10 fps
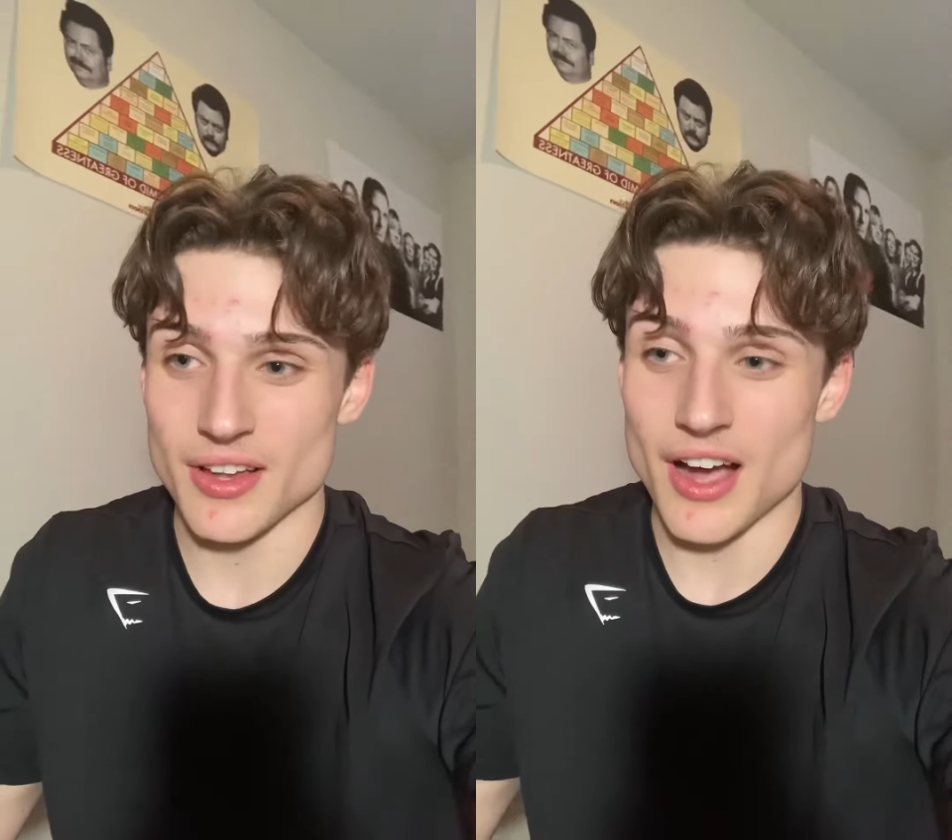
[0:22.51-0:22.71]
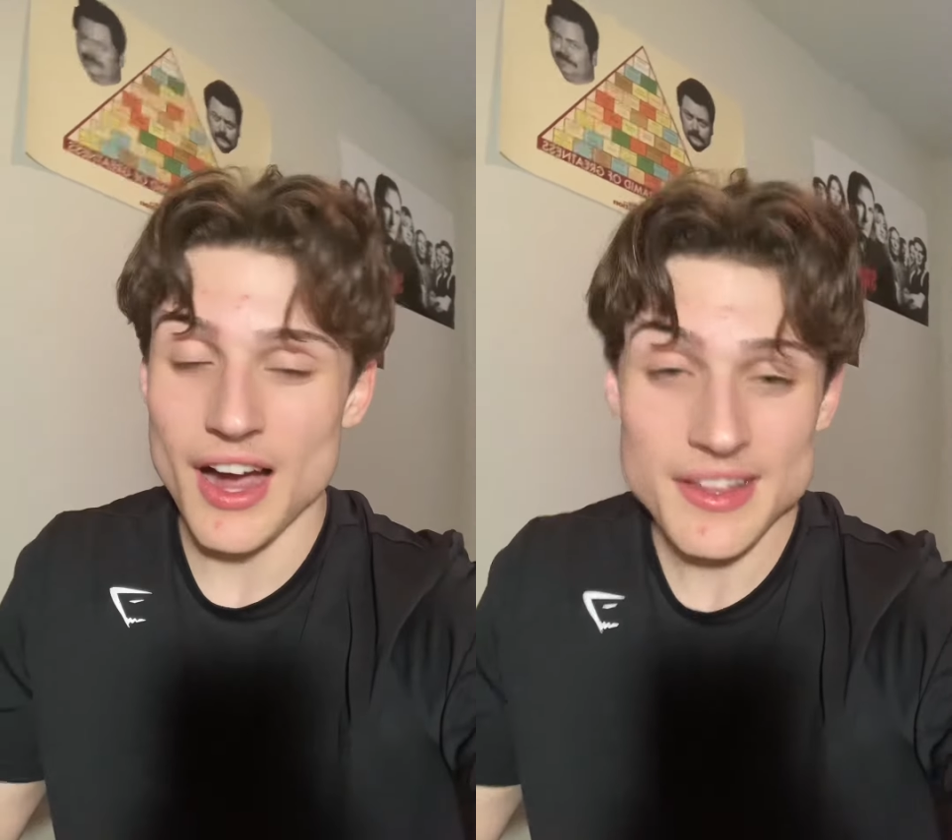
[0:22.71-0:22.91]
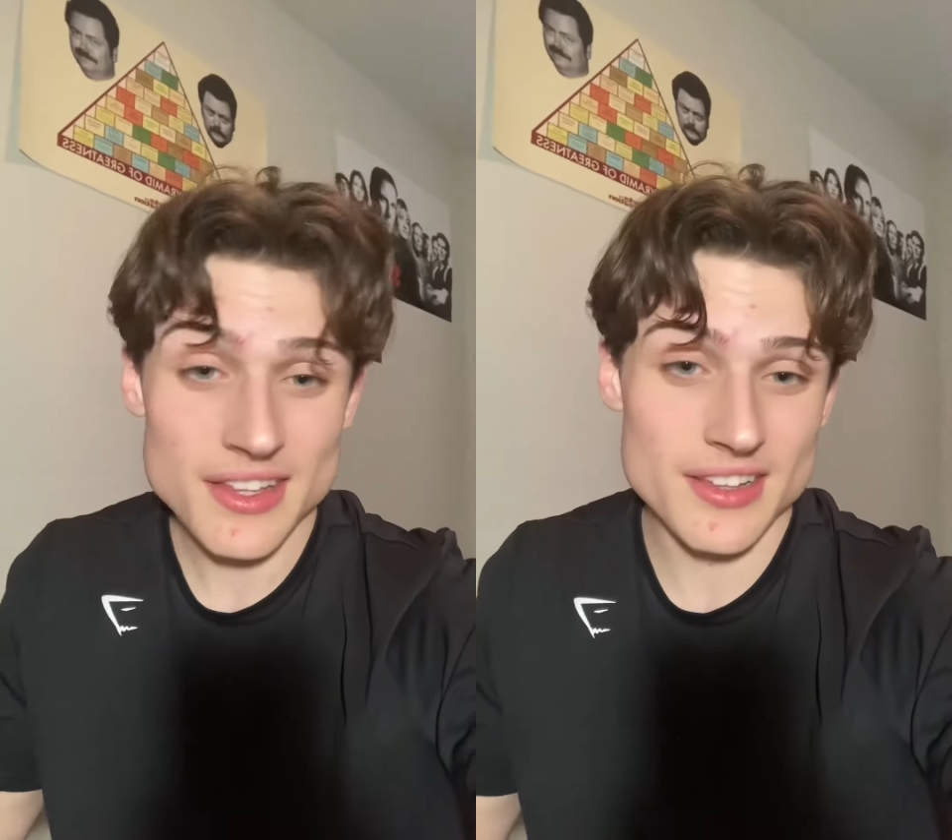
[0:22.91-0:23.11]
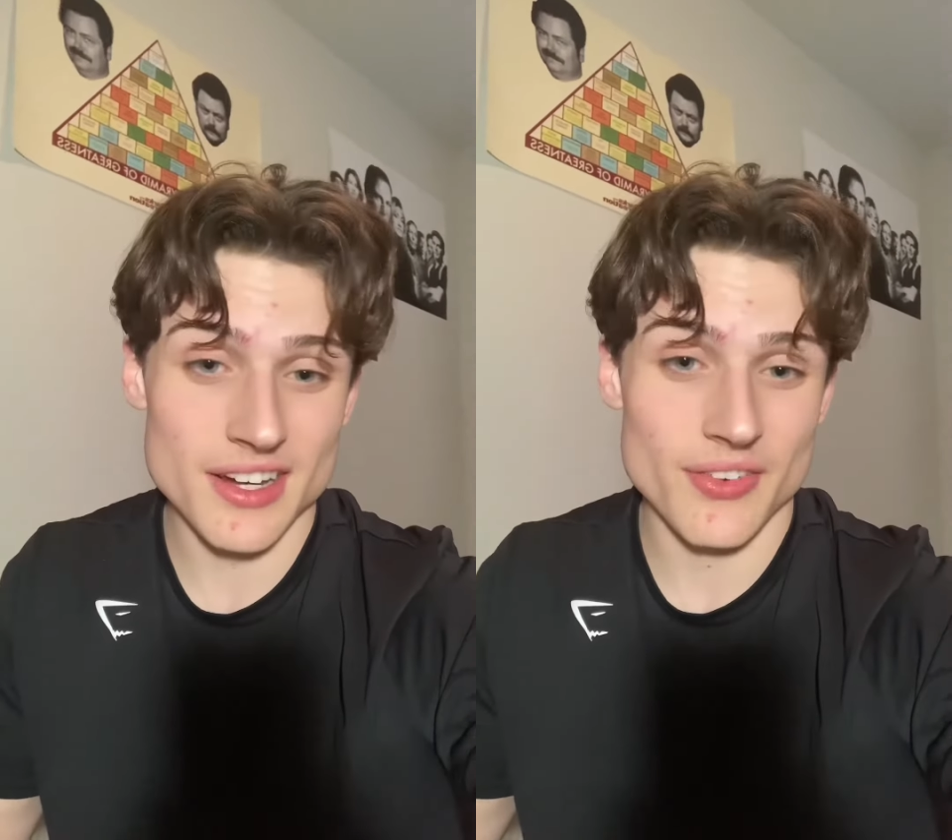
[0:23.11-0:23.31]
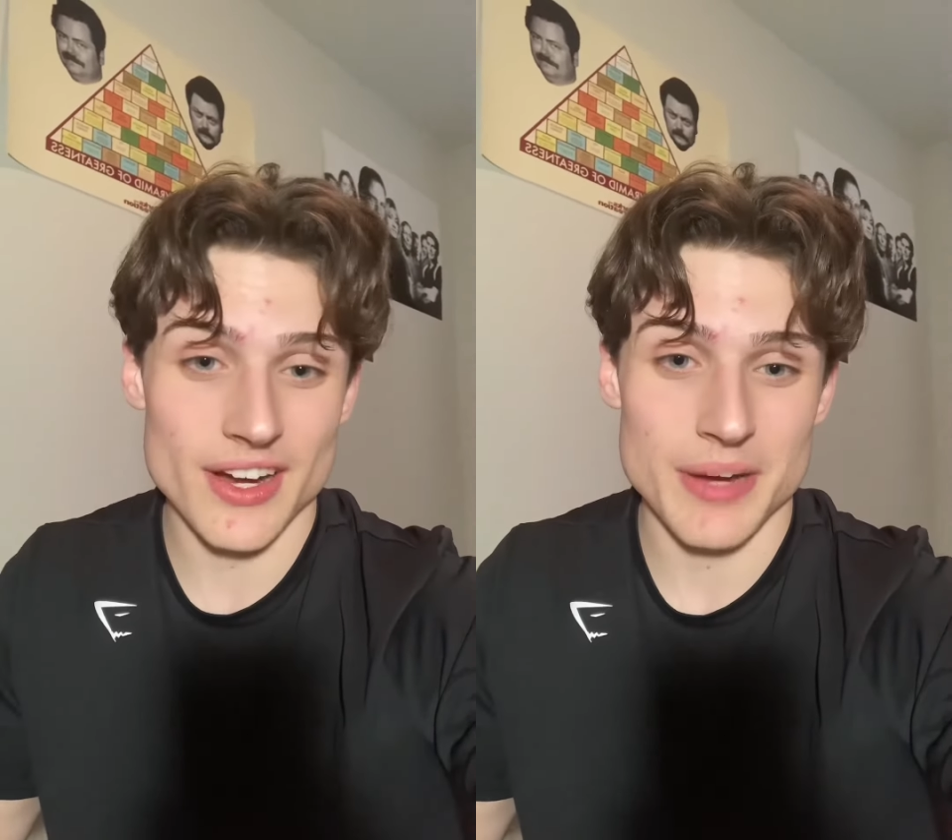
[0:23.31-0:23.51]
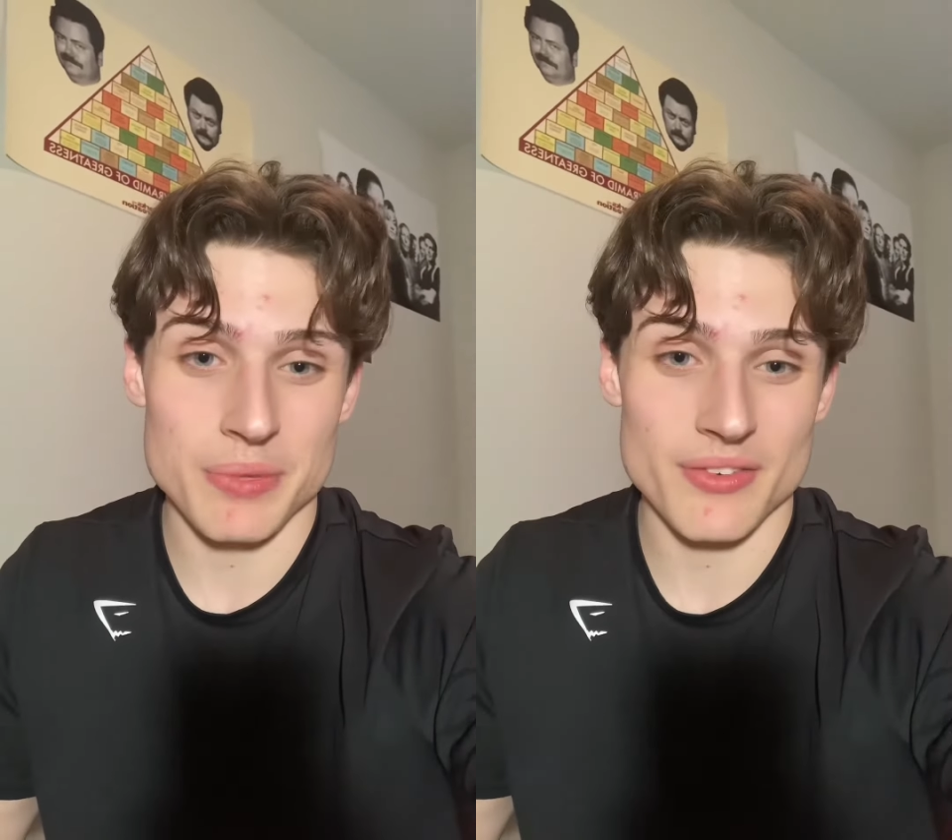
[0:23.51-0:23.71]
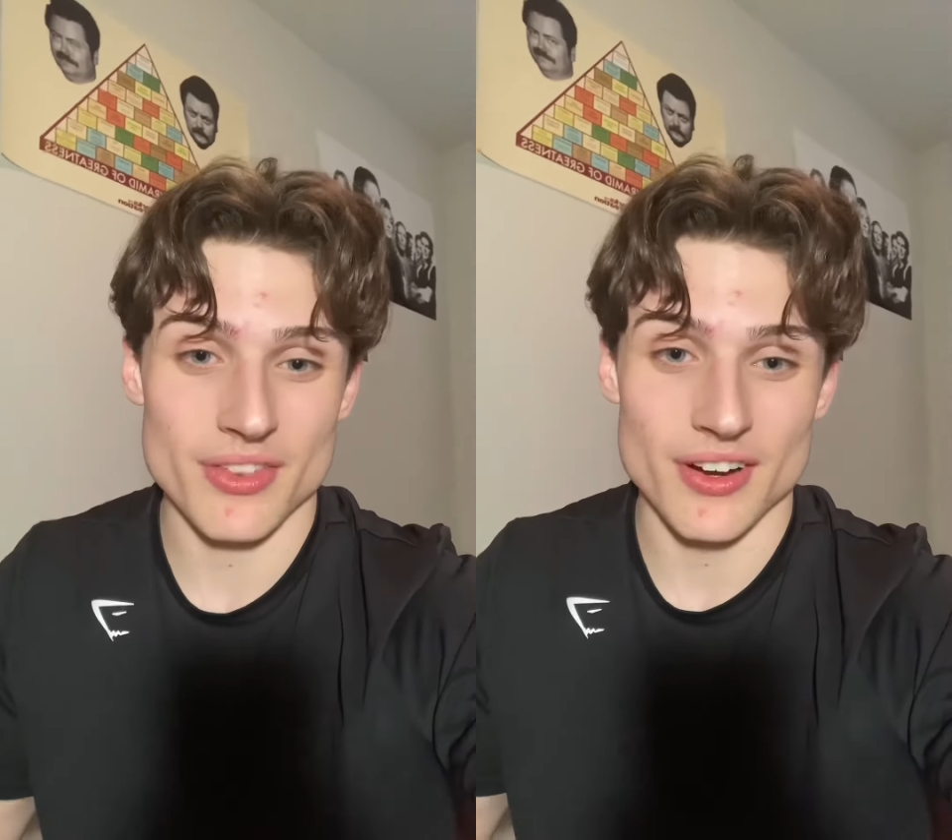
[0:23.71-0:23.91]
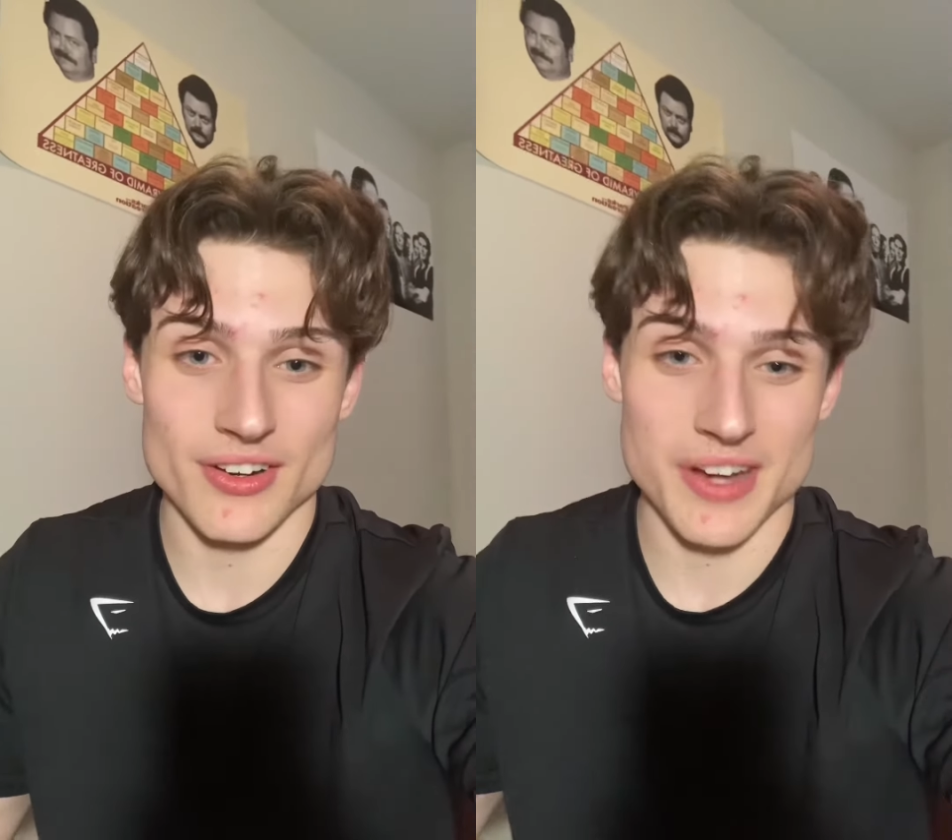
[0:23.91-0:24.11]
I think that if I got picked for the
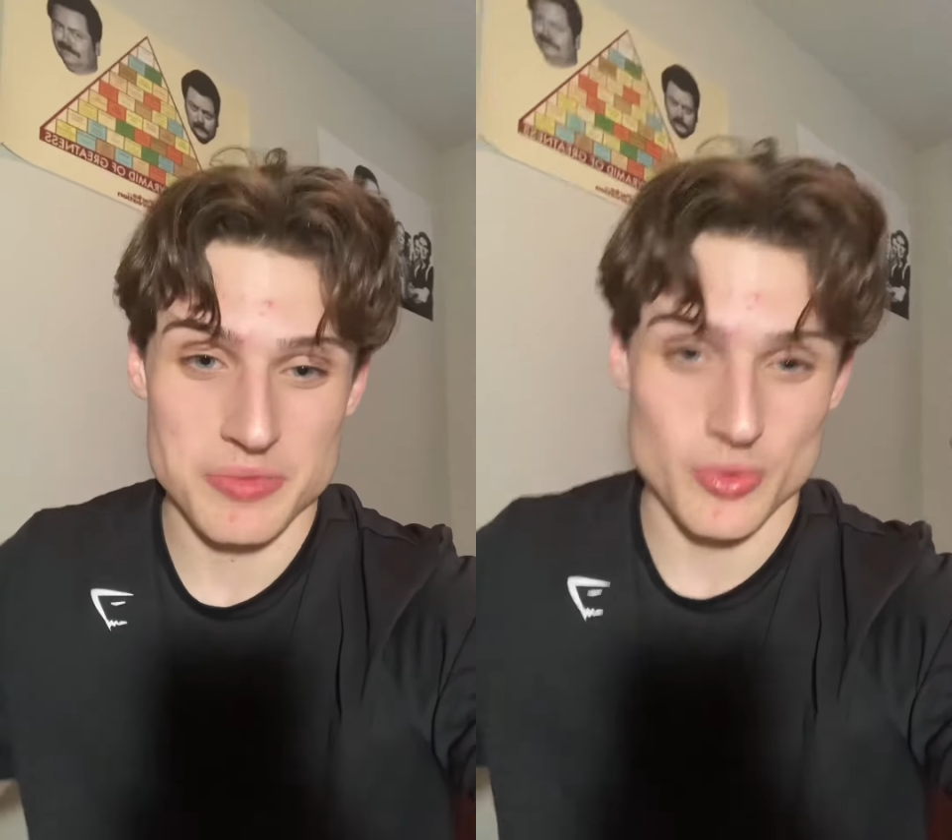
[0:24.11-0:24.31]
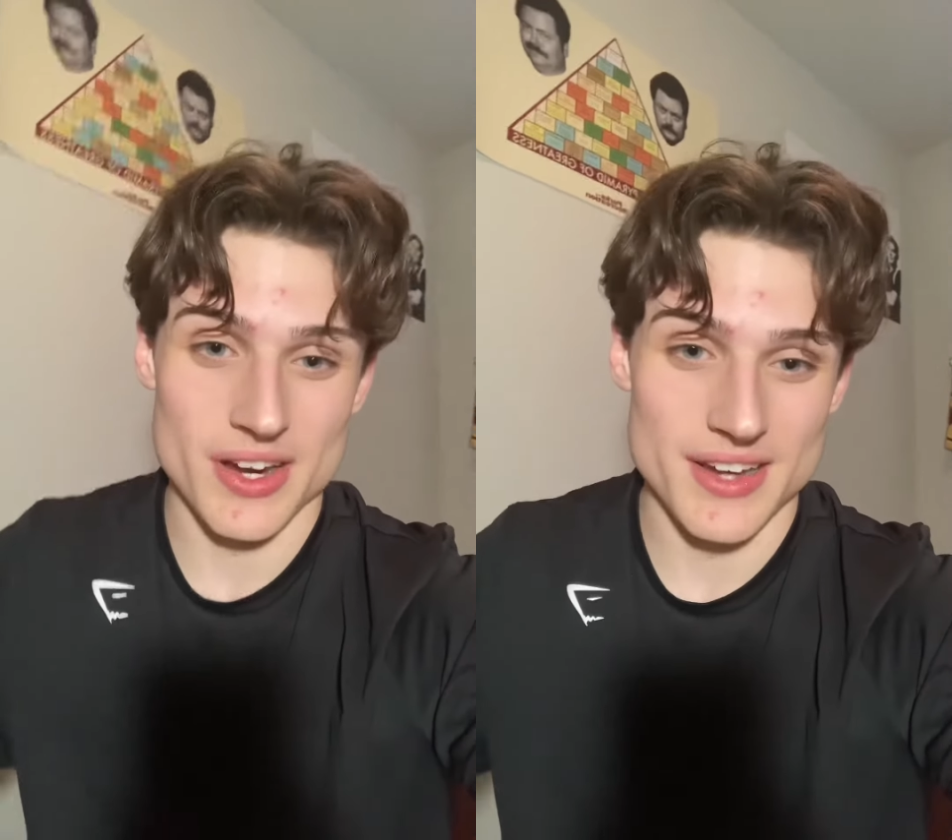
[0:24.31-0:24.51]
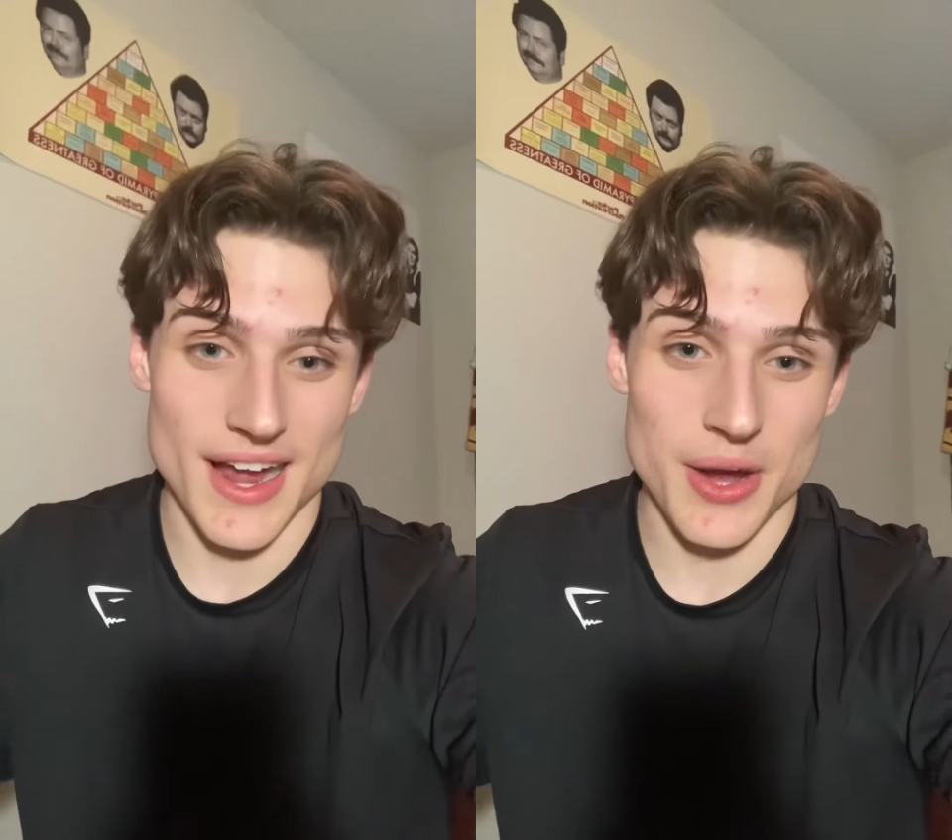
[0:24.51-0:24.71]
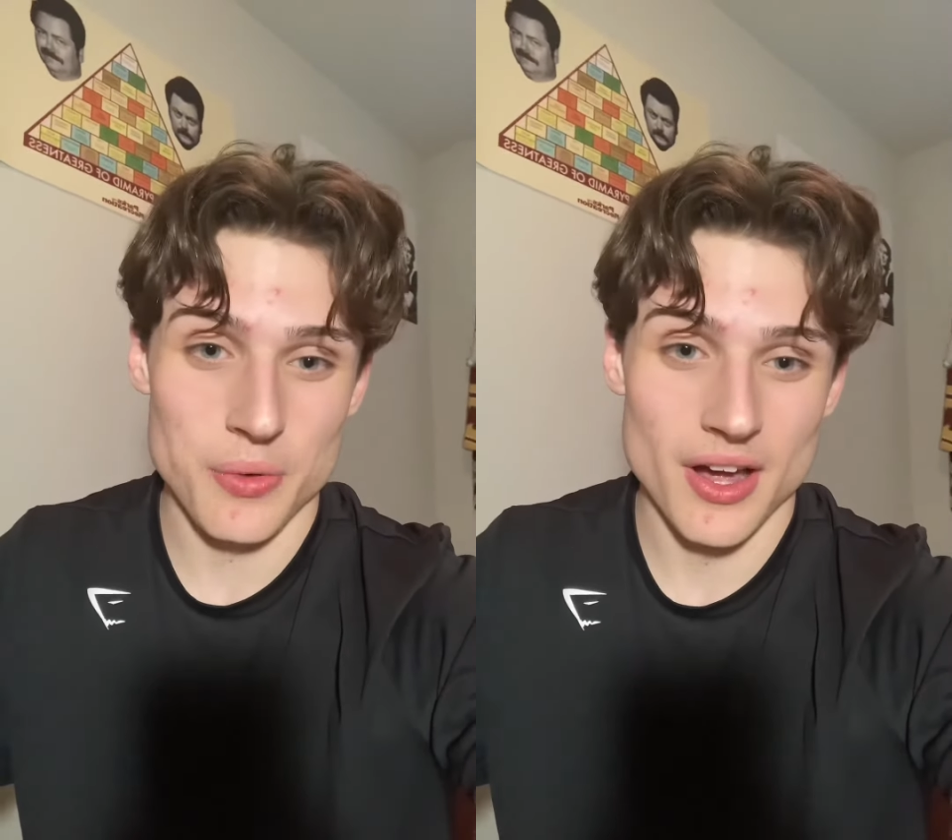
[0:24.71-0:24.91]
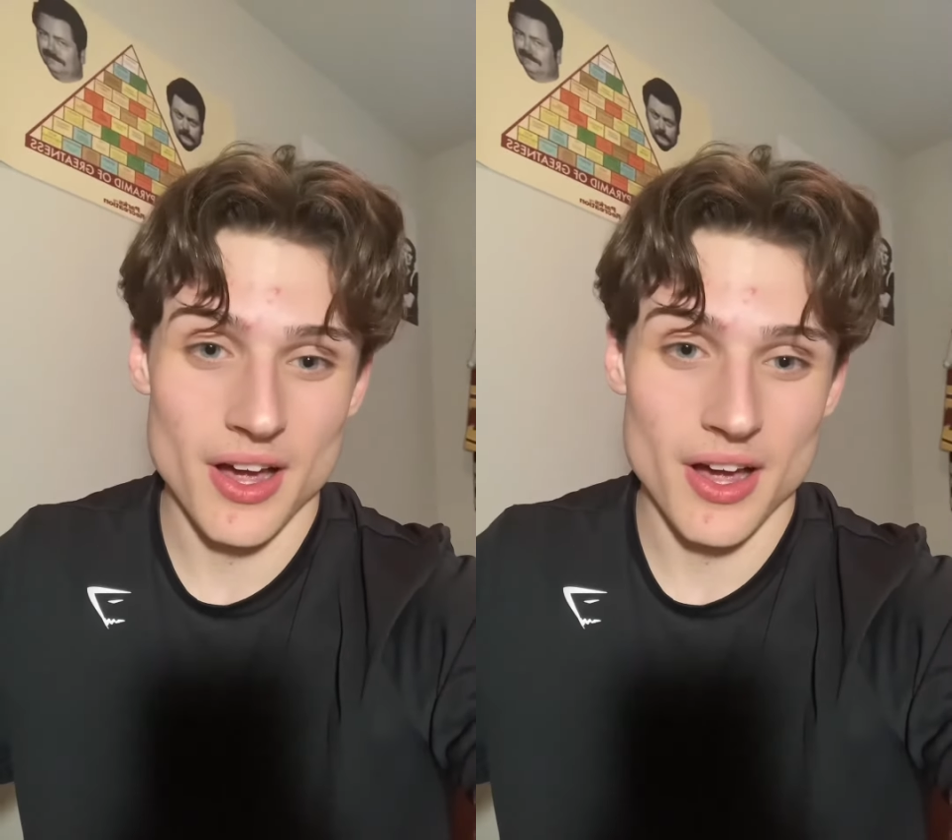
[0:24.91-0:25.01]
Hunger Games right now,